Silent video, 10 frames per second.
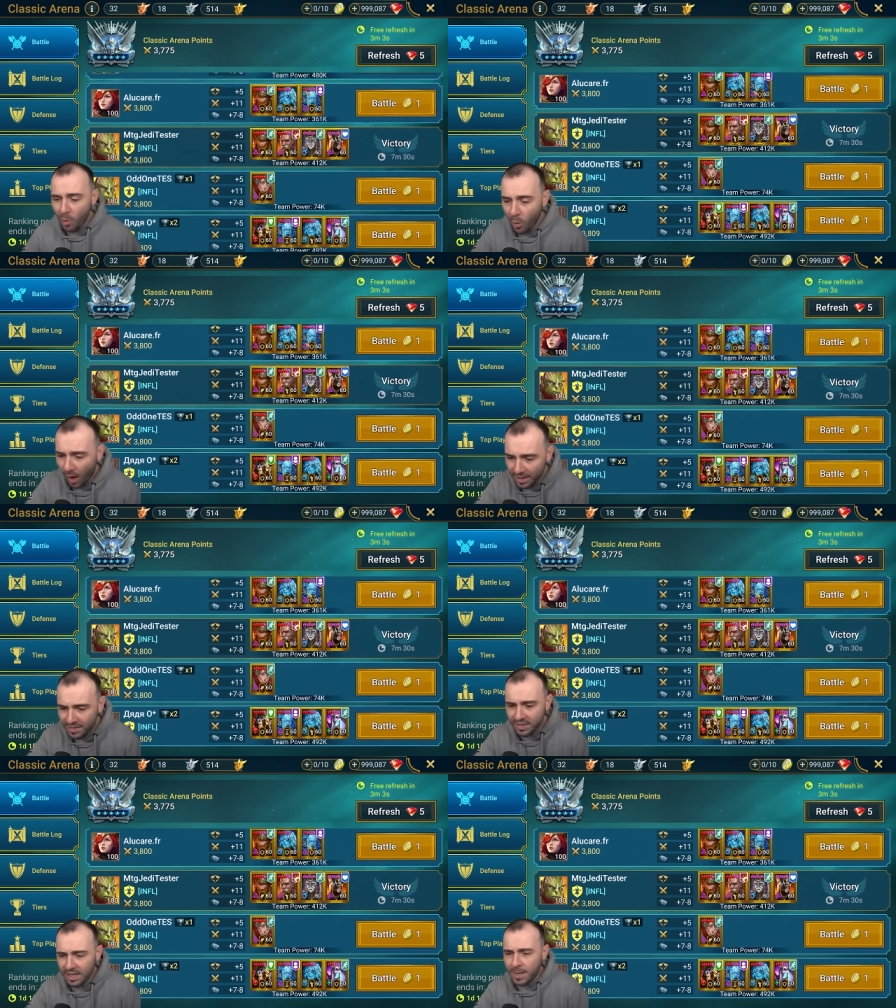We want to
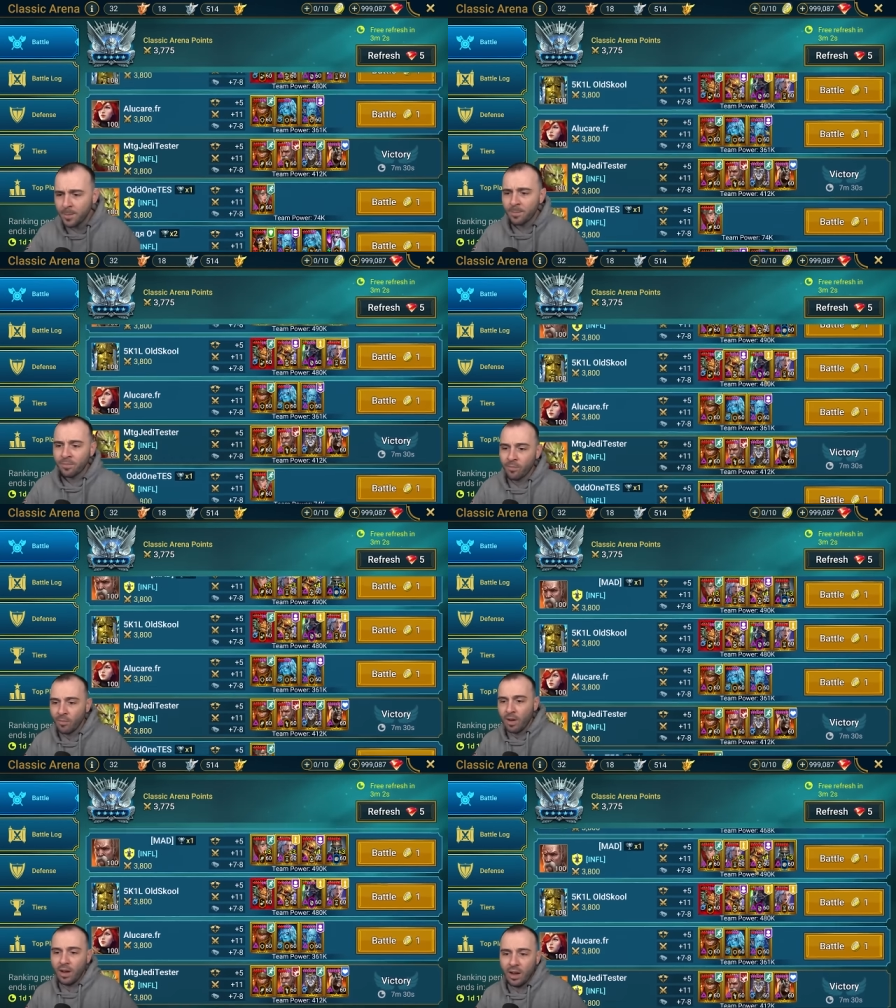see
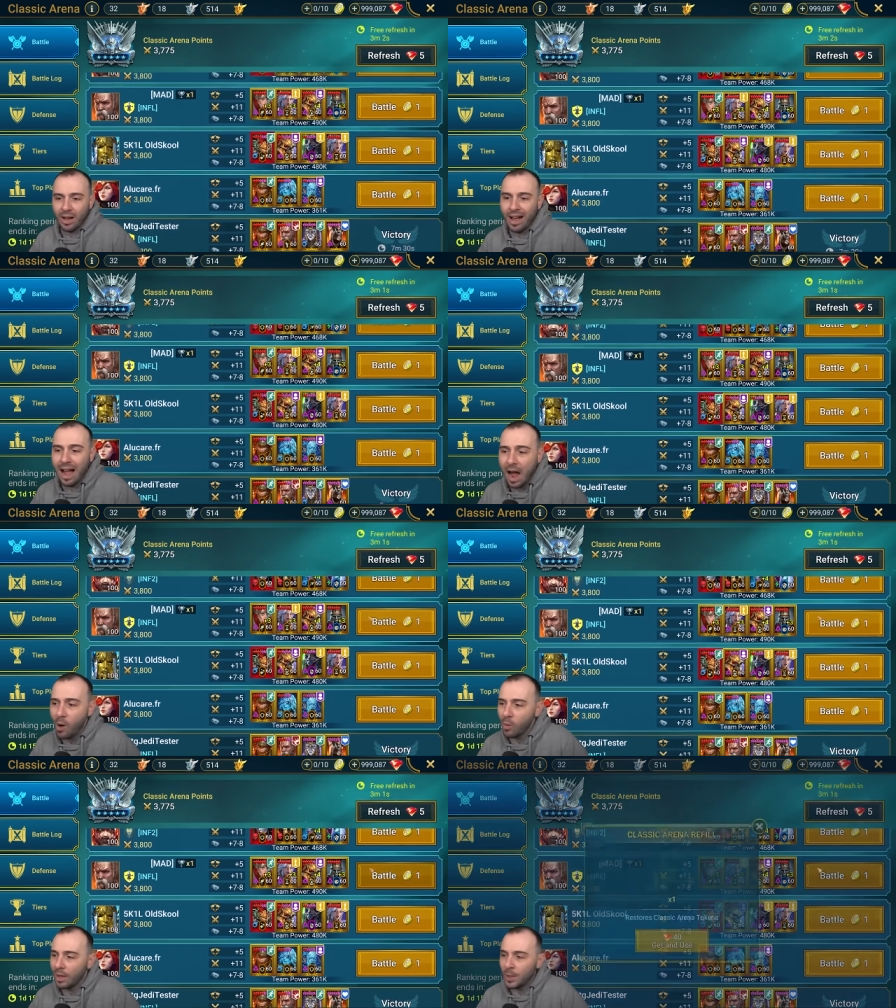uh,
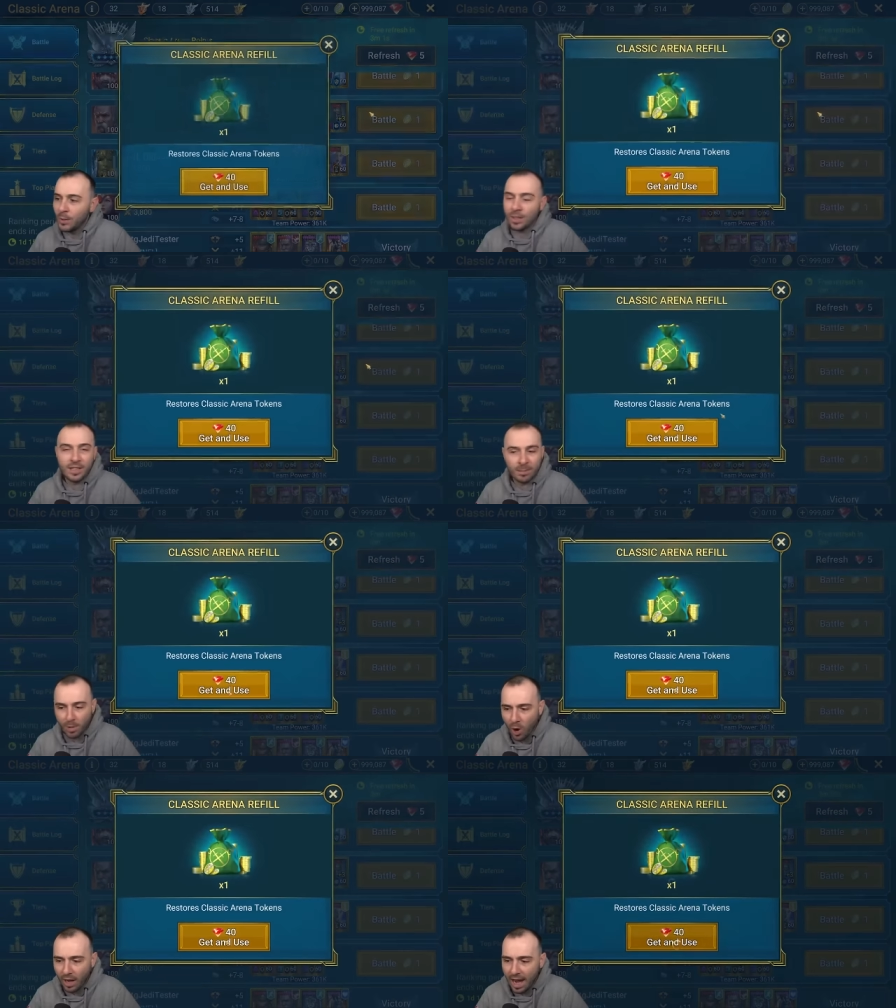how good is the
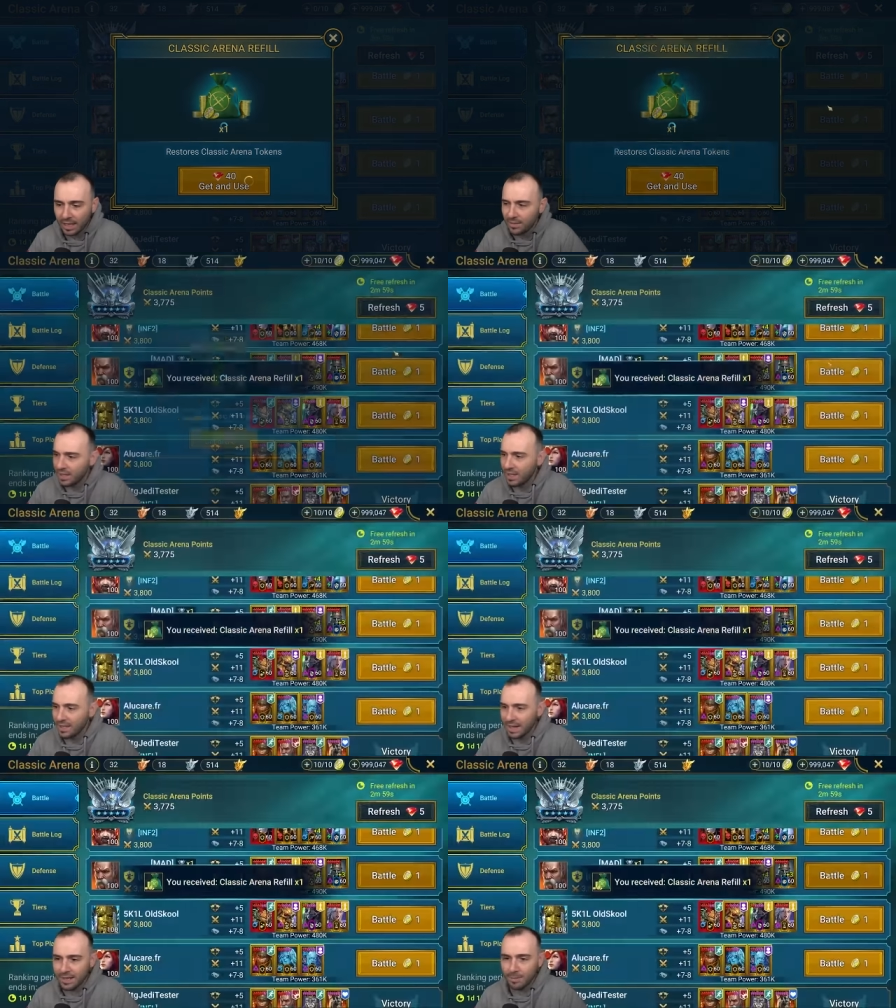block active skills against